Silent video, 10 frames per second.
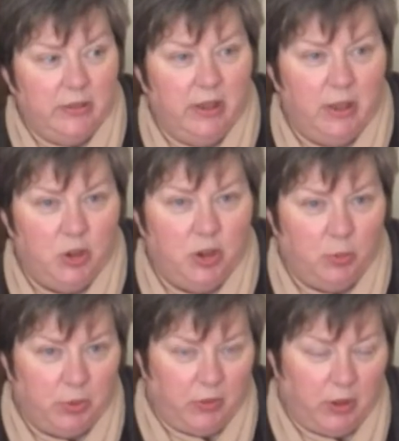As an
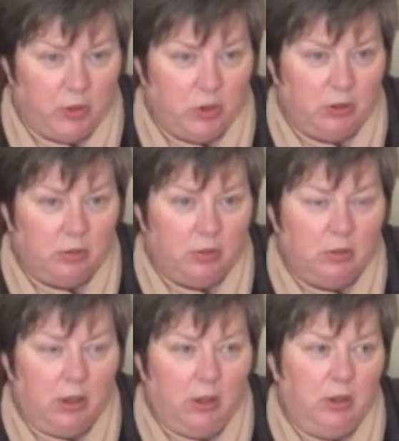HR
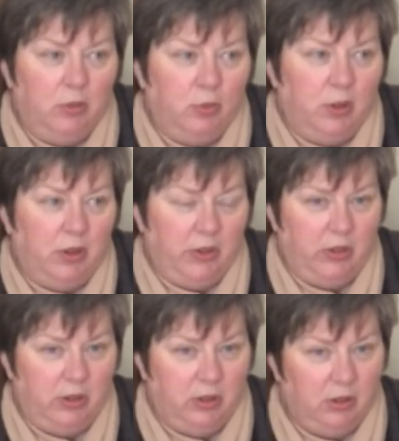professional, I've
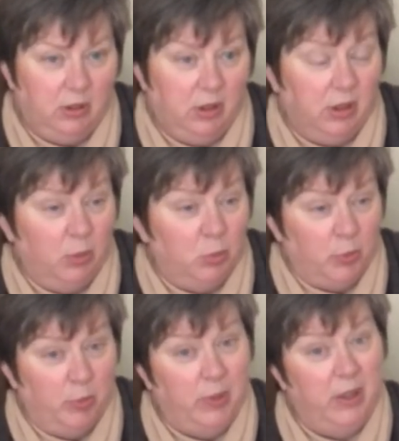worked in a
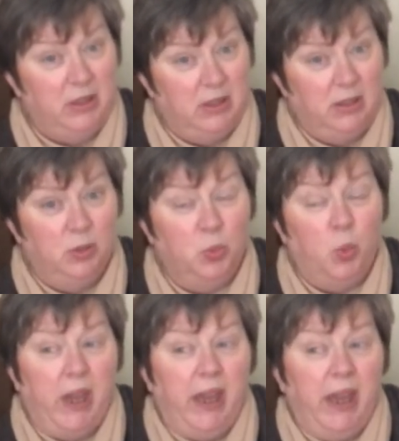number of places
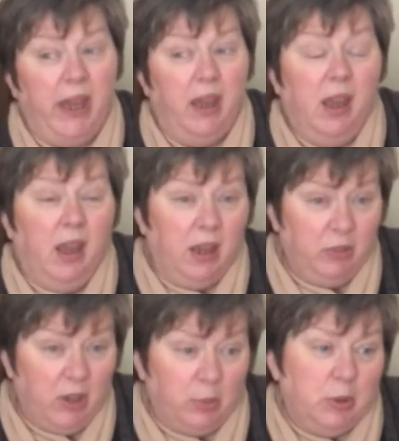where
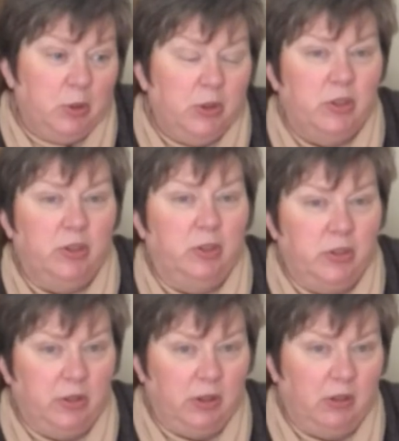I've come across
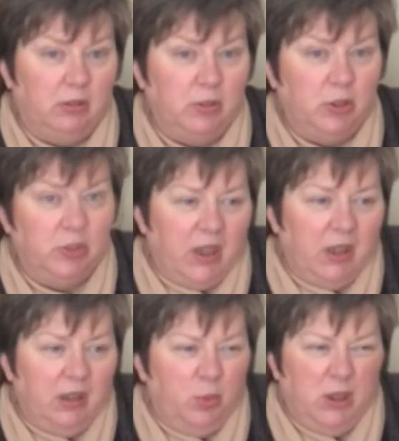toxic cultures.
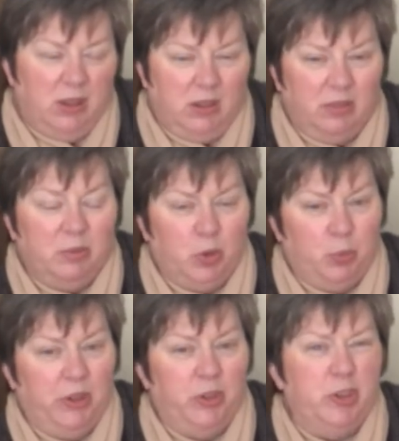And the one that
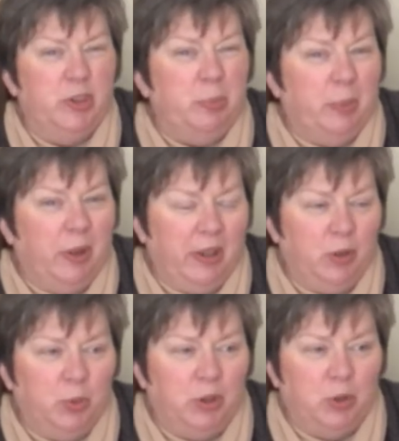springs to
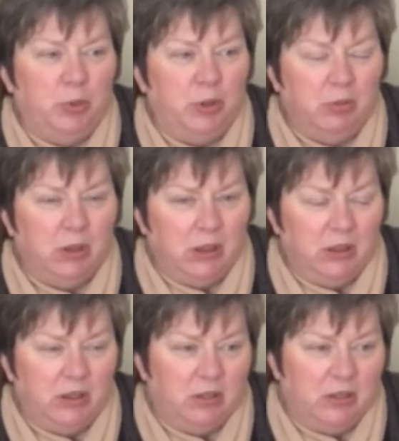mind, which was
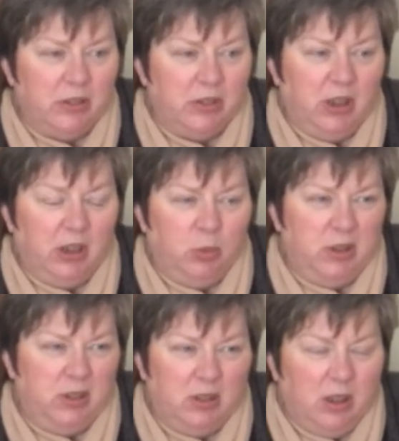really toxic,
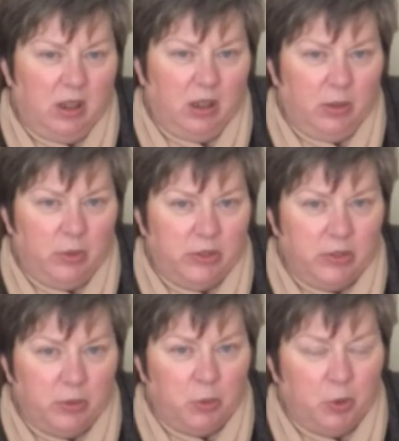was it was
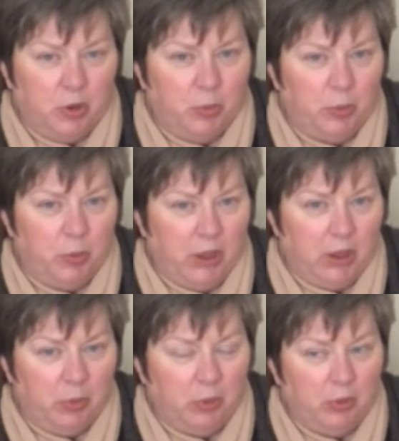a small group of
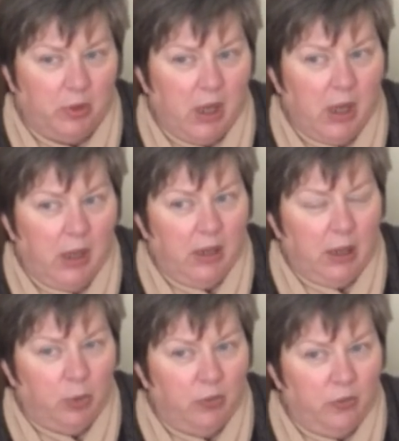people.
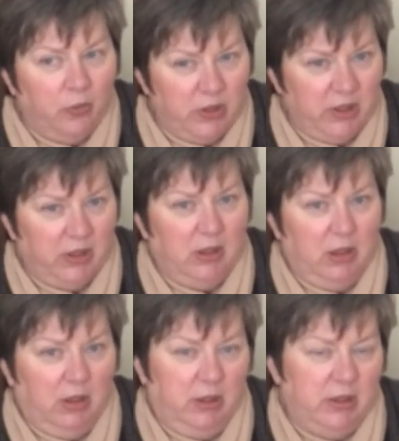They were
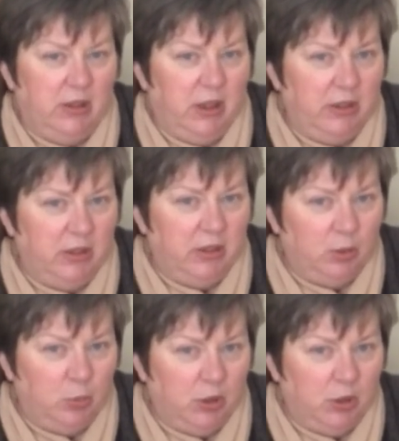physically isolated in the